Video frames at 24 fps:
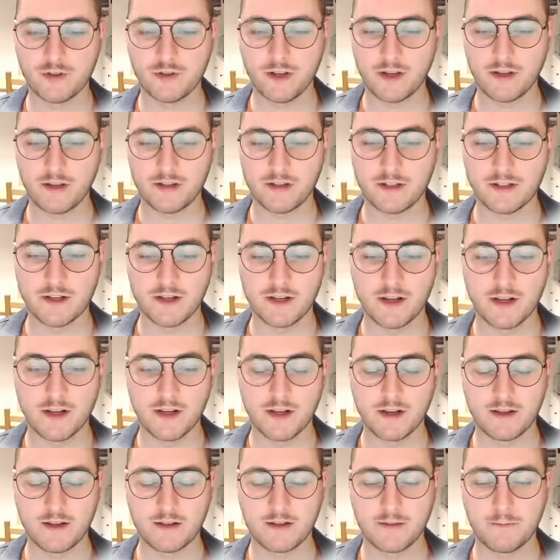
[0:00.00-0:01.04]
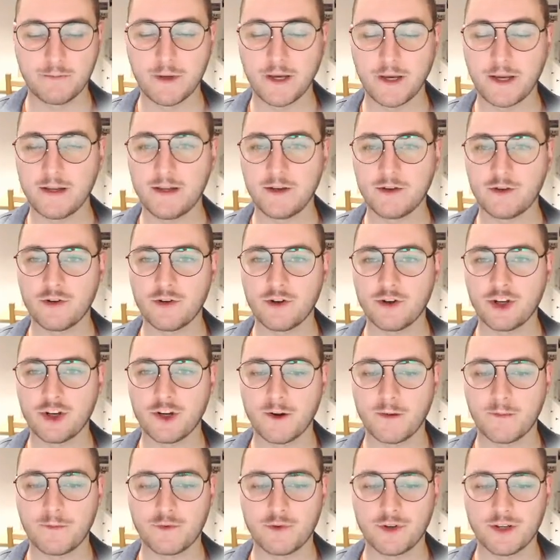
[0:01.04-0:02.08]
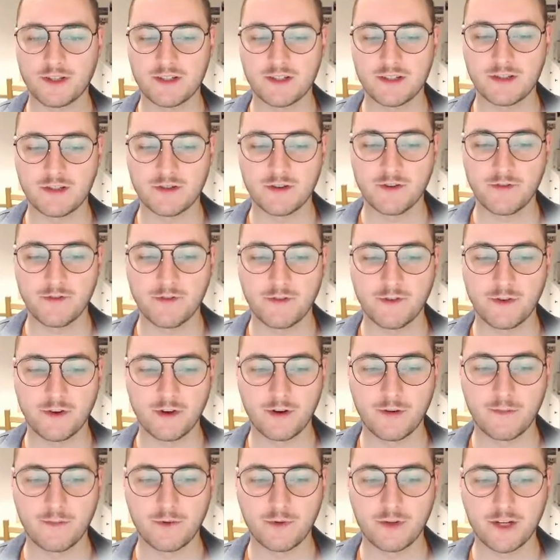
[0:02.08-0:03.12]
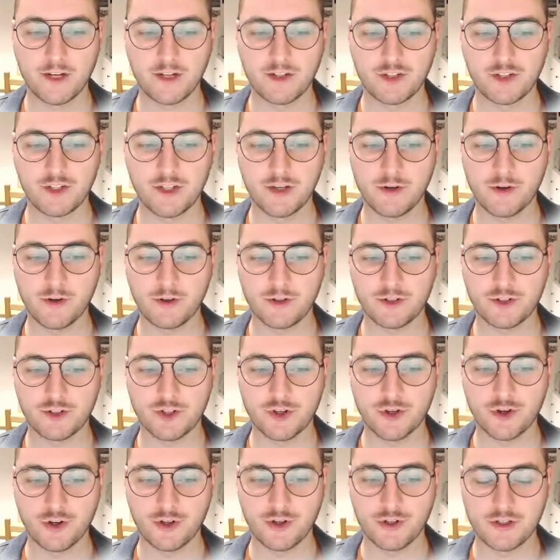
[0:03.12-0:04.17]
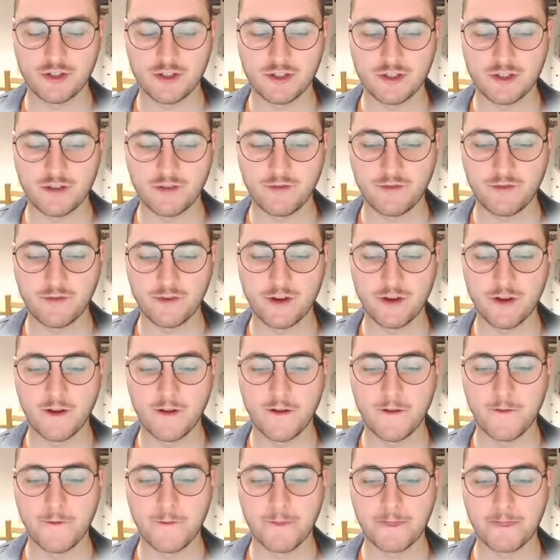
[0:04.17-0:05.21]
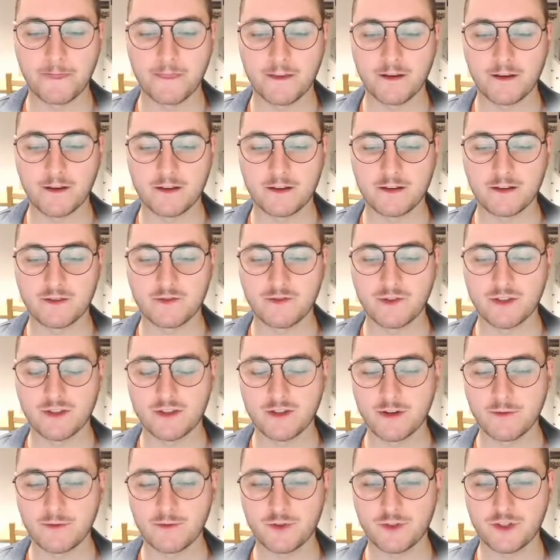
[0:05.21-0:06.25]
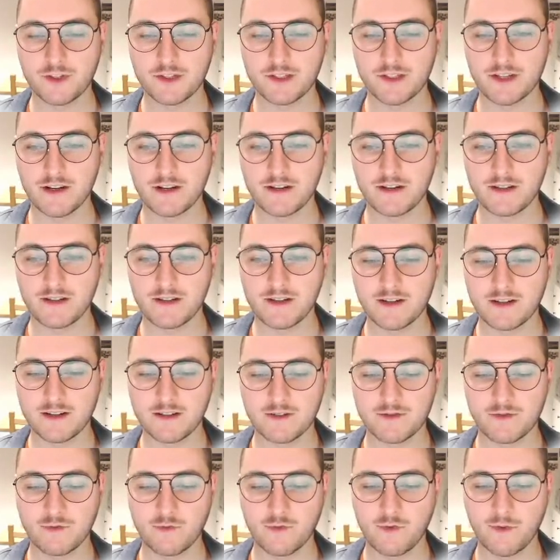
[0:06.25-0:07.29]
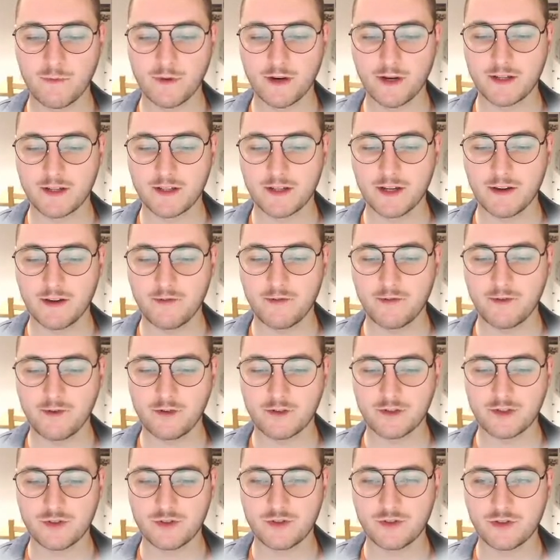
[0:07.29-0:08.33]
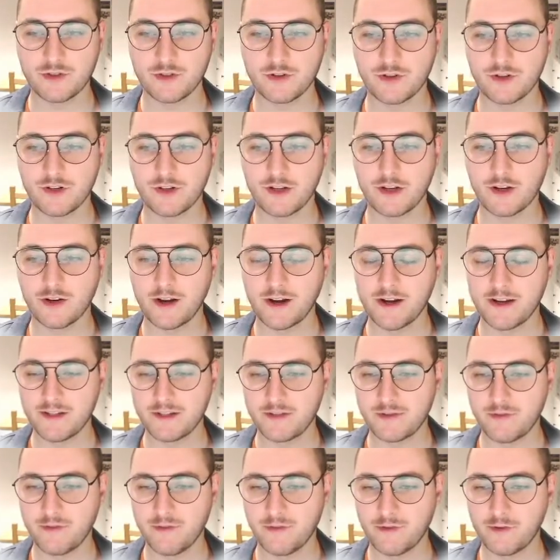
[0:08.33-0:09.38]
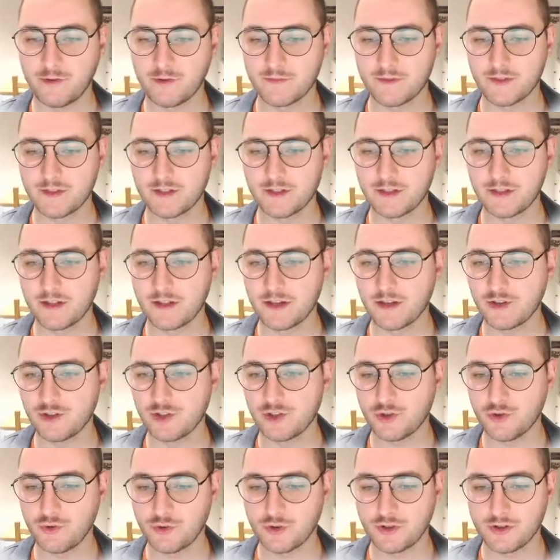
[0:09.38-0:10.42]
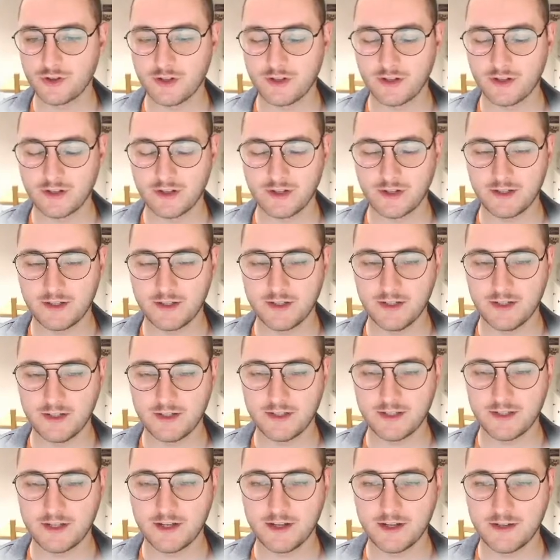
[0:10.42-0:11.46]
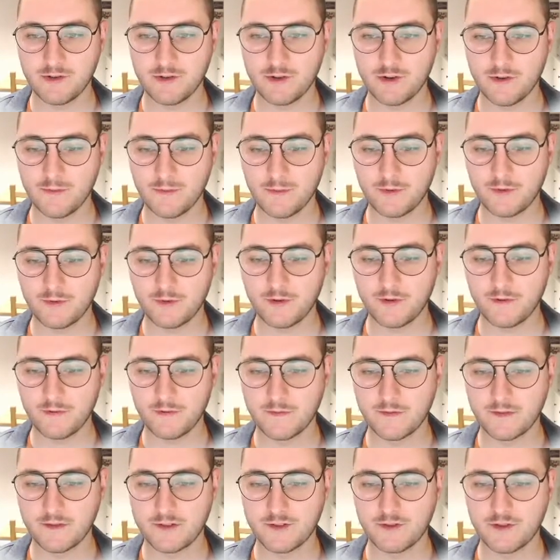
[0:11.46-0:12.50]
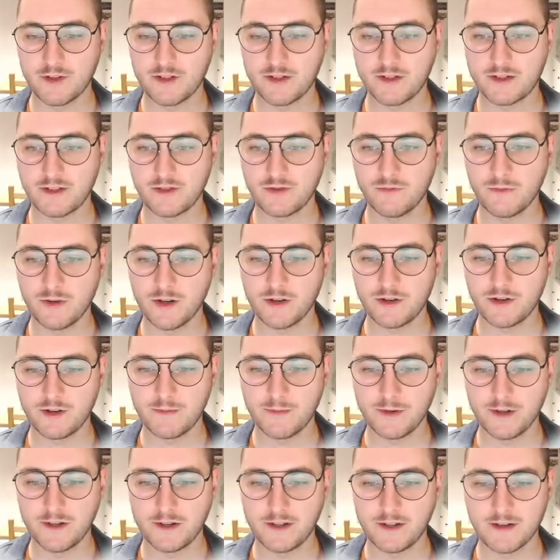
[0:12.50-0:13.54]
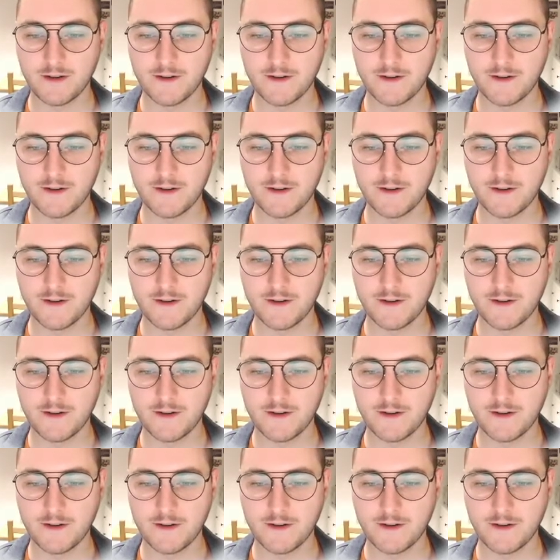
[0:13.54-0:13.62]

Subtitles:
and depending on presence of potentially alternative transcription start sites, we might have also isoforms that are shorter than the entire operon. So let's zoom out a bit.